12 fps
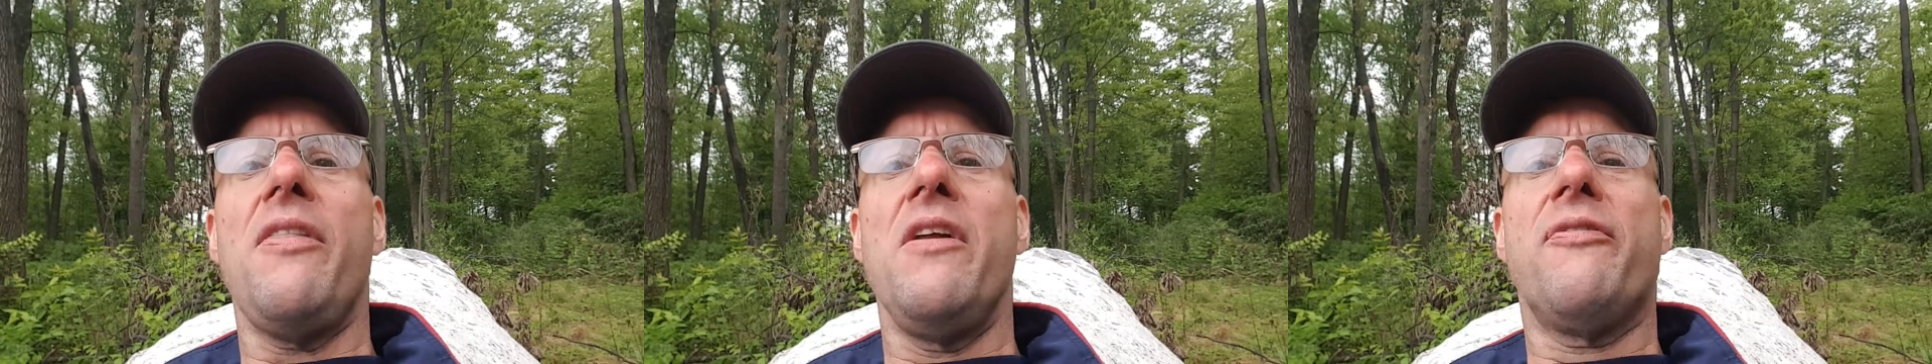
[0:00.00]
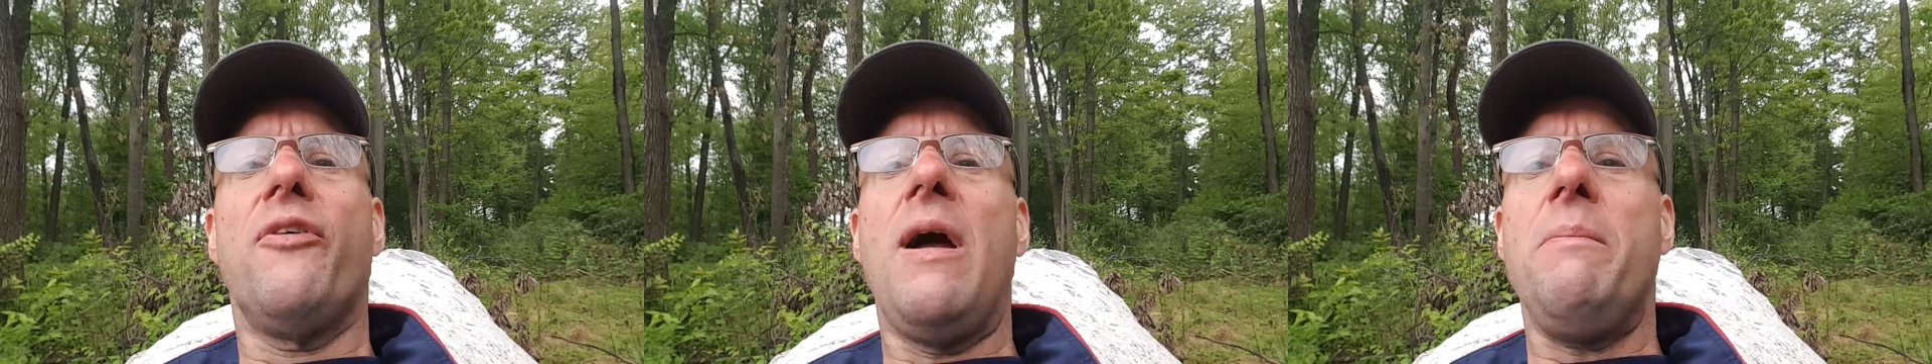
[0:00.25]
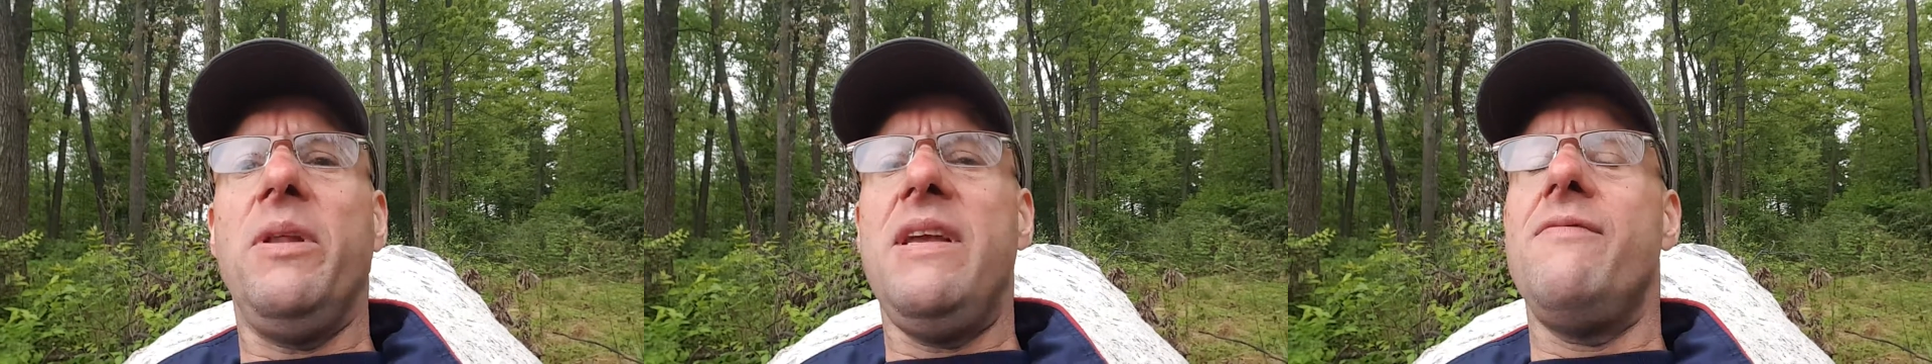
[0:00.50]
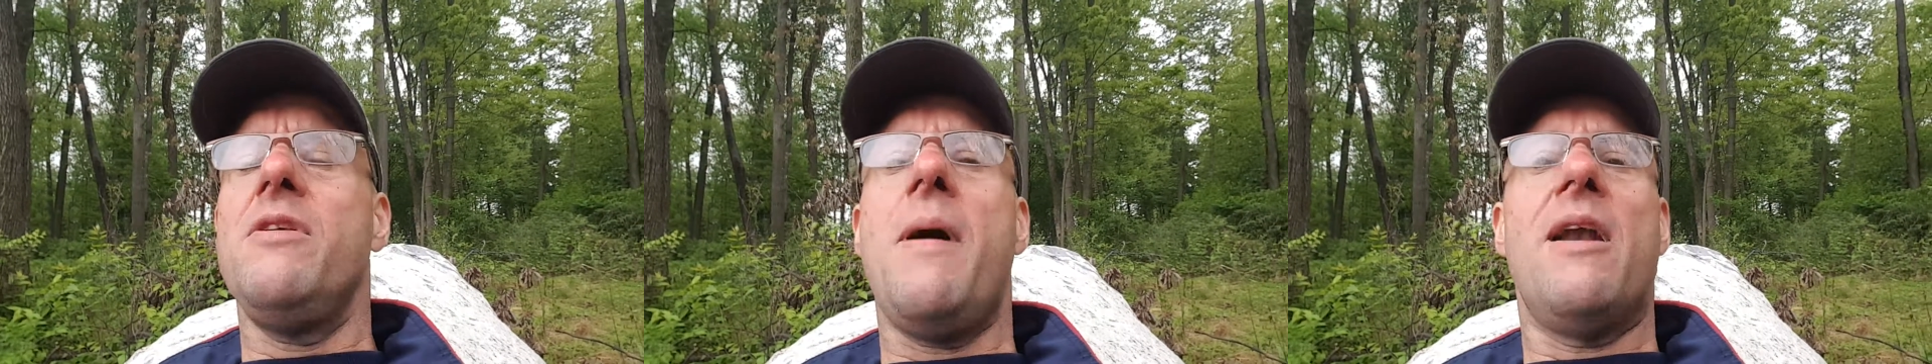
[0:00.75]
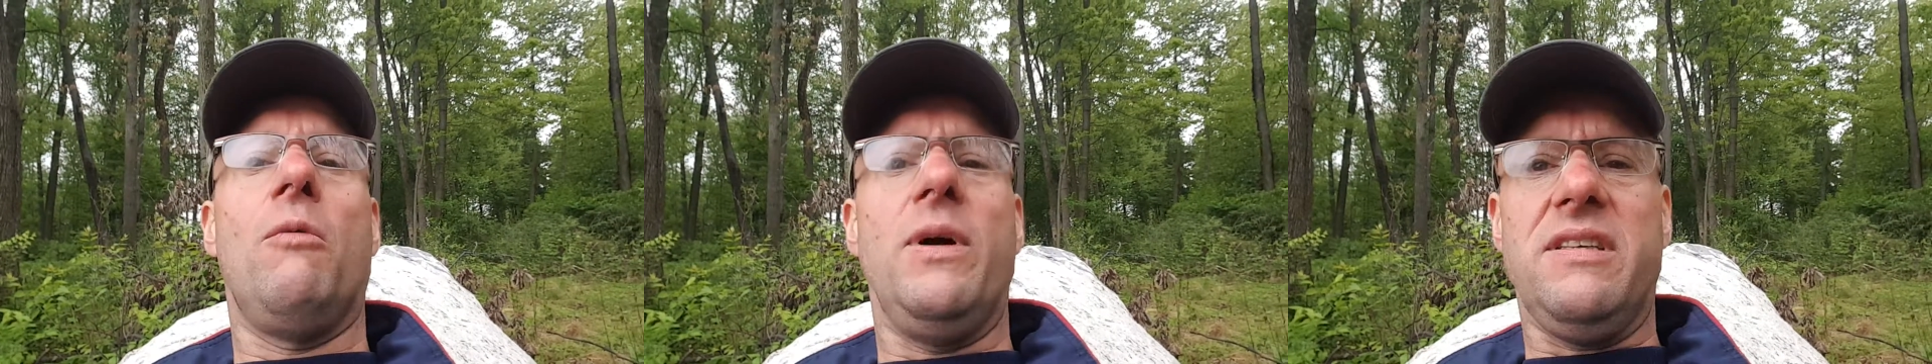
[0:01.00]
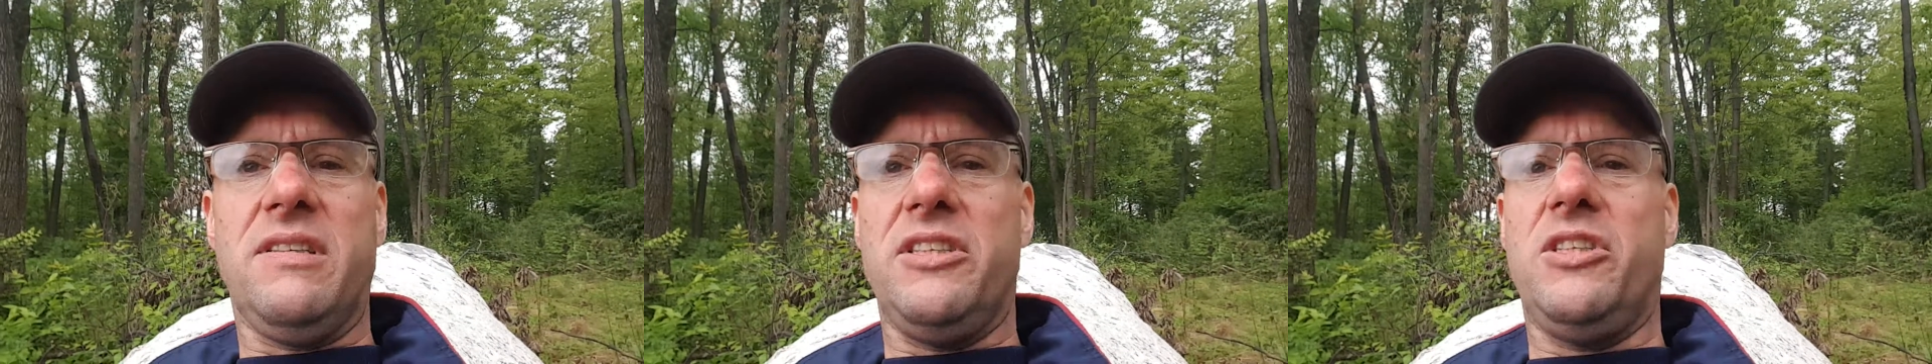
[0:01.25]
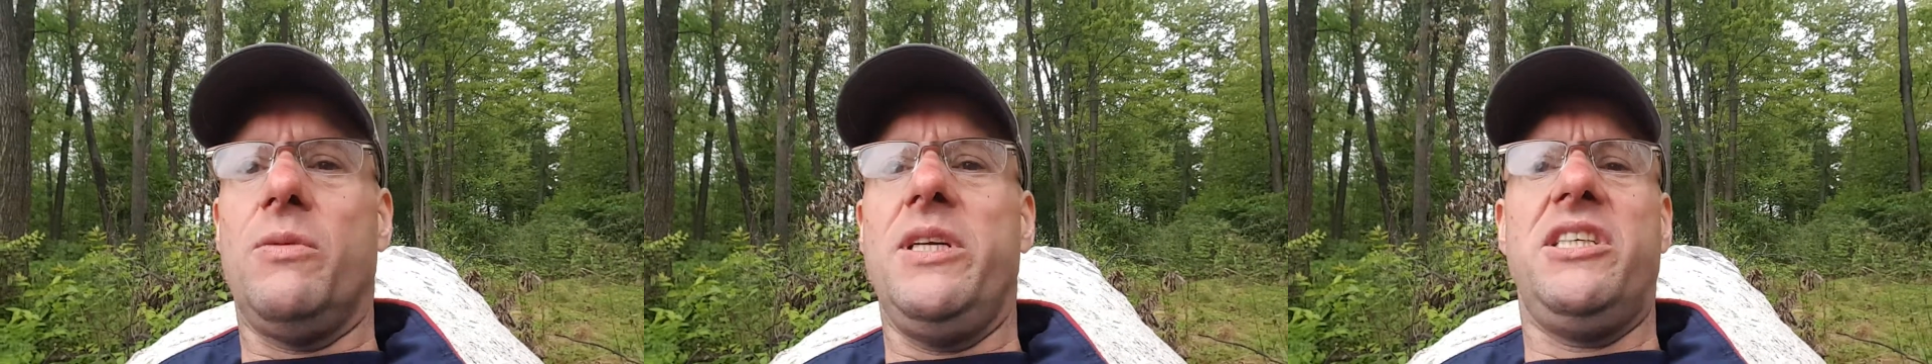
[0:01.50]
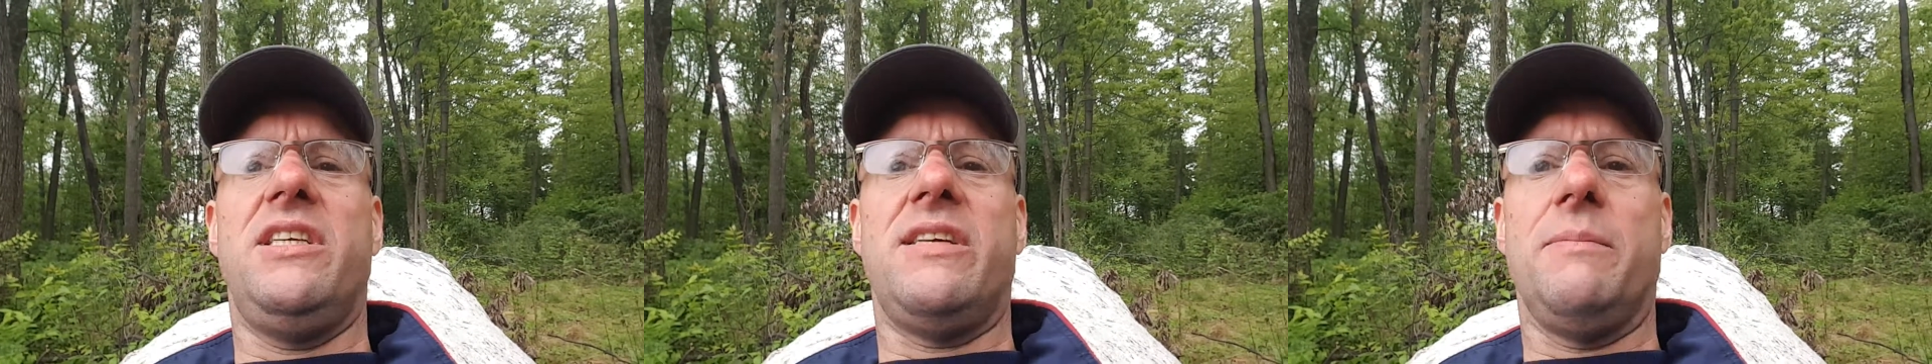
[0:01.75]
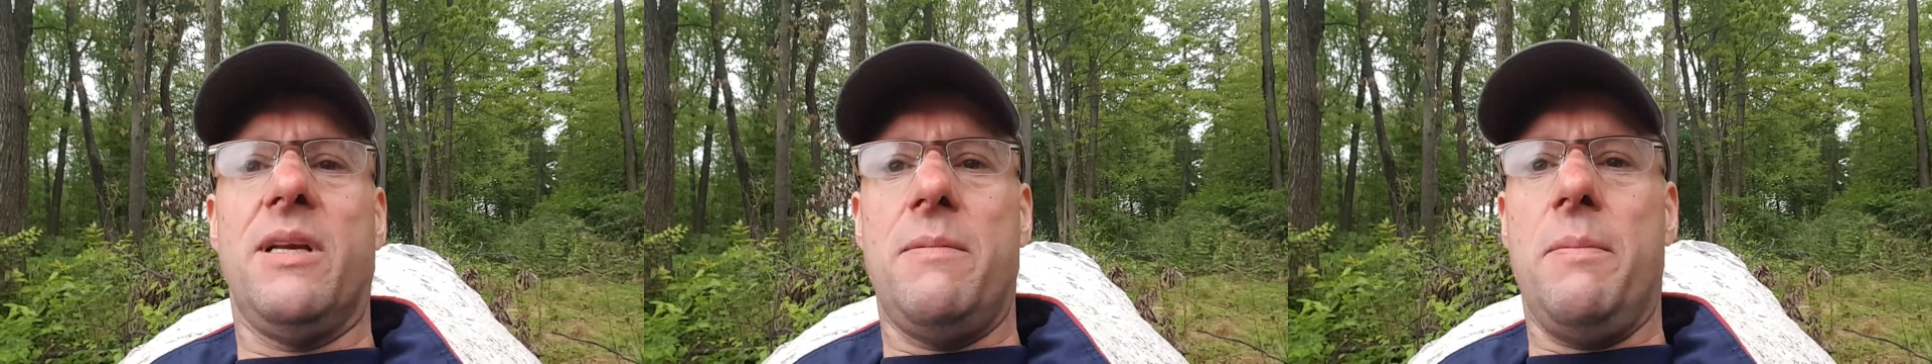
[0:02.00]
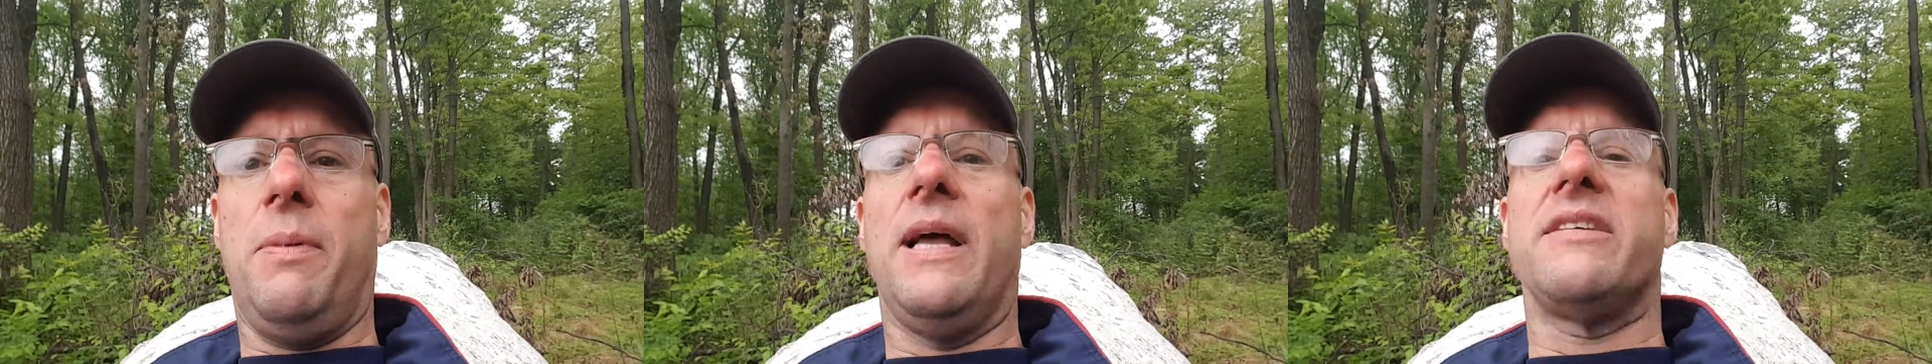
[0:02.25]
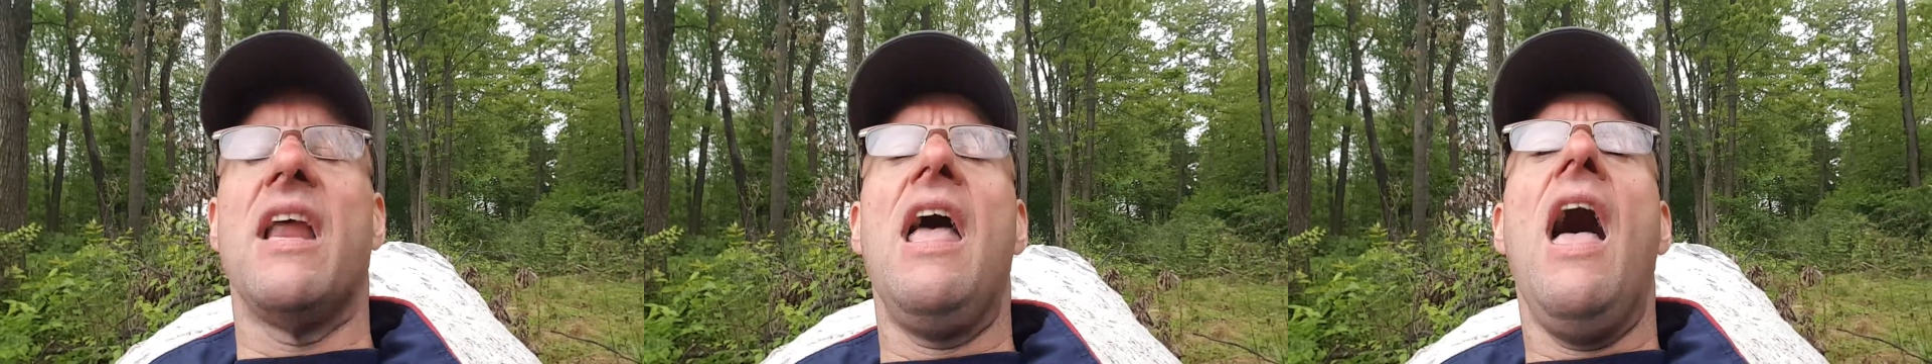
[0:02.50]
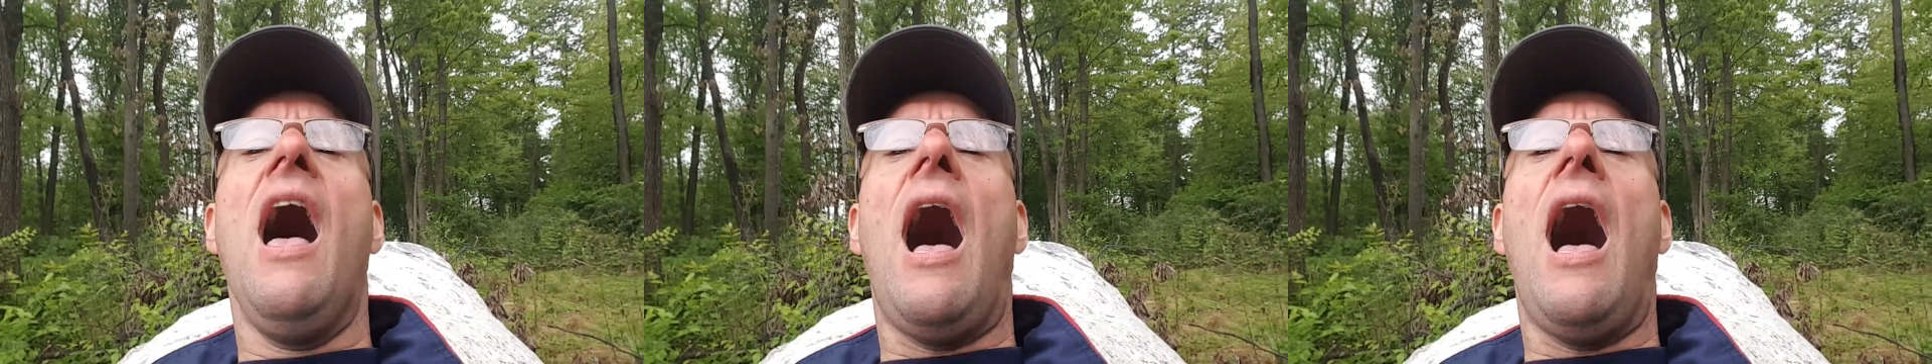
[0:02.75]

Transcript: Therefore, I believe no matter what the situation is, I'm going to be blessed.